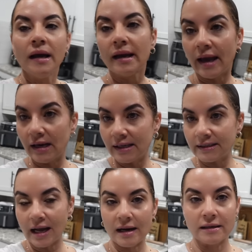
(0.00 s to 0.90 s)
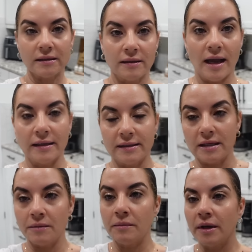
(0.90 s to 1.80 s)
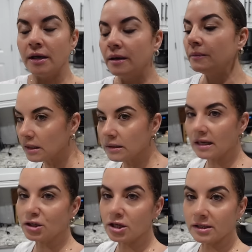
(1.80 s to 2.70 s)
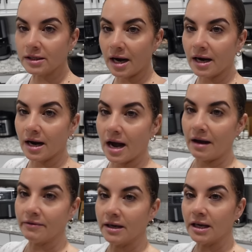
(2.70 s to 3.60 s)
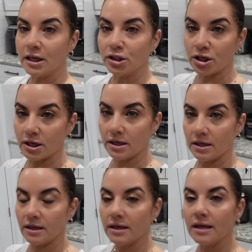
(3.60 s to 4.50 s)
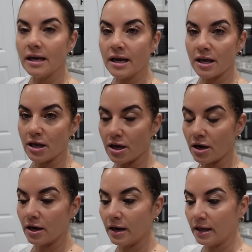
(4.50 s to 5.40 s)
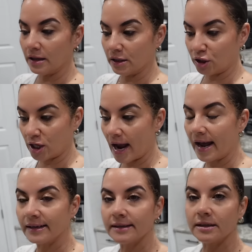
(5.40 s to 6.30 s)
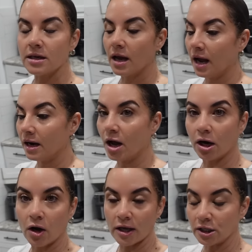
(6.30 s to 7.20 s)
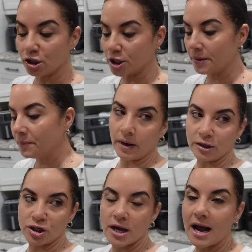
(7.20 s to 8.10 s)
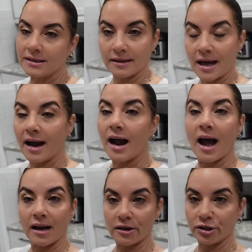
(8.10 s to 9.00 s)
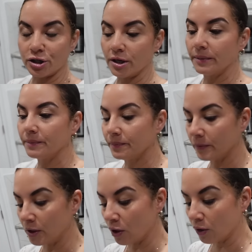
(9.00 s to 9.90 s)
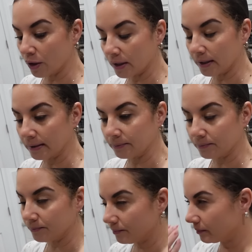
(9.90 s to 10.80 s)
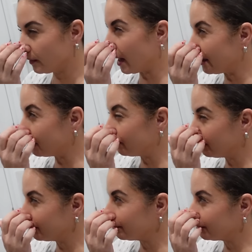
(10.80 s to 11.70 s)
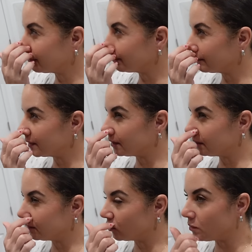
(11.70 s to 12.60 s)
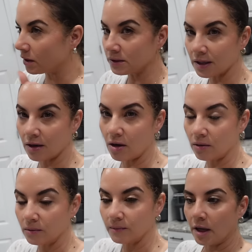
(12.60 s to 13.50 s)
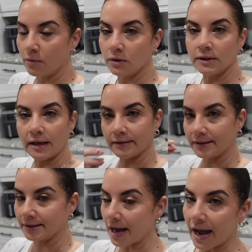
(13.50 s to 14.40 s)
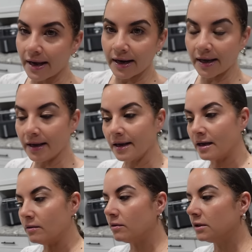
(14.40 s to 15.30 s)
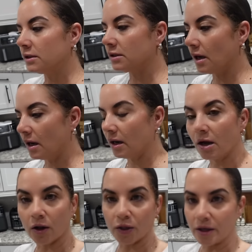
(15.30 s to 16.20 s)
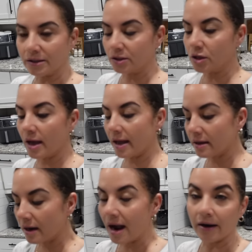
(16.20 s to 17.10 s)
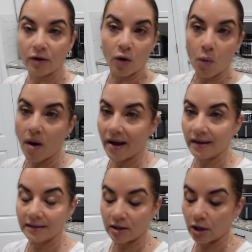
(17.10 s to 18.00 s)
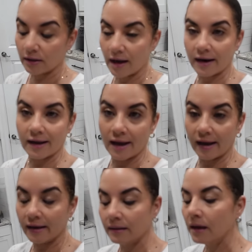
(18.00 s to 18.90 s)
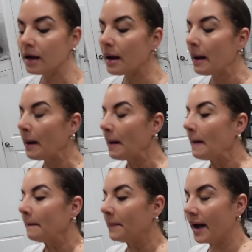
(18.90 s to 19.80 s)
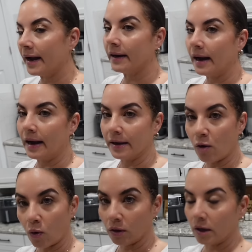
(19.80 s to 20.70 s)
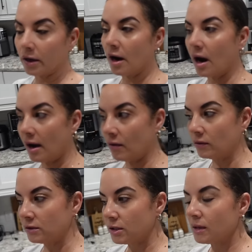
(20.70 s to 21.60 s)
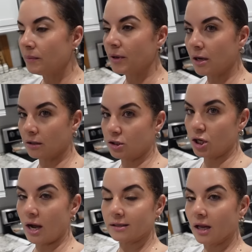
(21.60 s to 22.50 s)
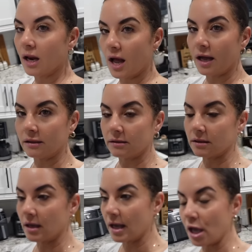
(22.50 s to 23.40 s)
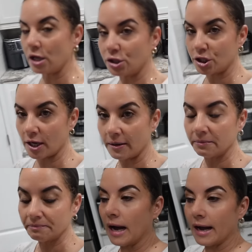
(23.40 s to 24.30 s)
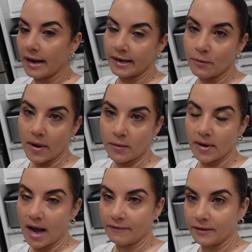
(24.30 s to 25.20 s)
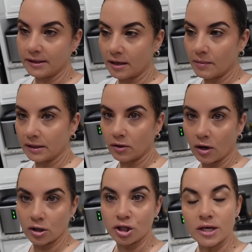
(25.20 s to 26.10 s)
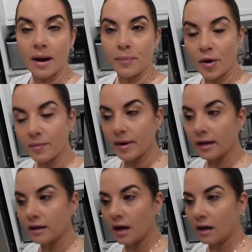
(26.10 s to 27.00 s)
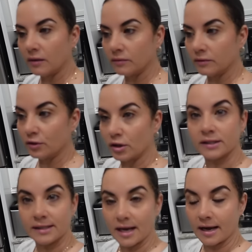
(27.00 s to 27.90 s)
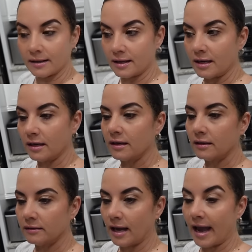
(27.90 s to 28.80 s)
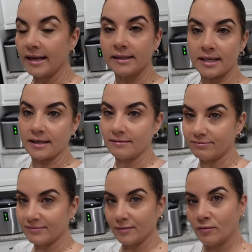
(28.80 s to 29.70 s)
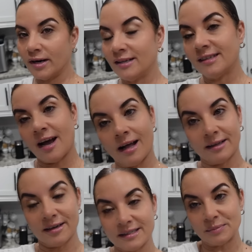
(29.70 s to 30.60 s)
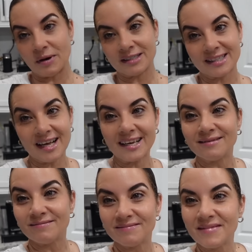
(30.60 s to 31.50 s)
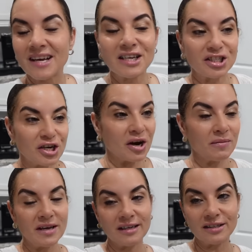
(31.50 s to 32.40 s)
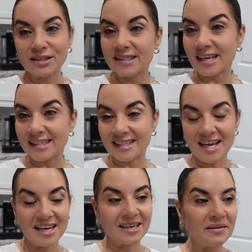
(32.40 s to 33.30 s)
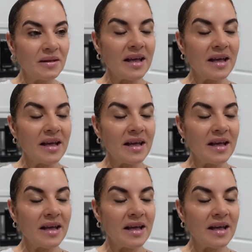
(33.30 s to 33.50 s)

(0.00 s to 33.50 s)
Keilly started texting me that she started having itching here in the chest. A lot of itchy. She has that allergy the other, like, 2 months ago. It was anxiety. It was a lot of things together. I don't know why it started that again. But I called her out because she has a lot itchy. Anyway, we have a dermatology appointment on Thursday, I think, the 18th, when it's Catherine's birthday. She's gonna be 16.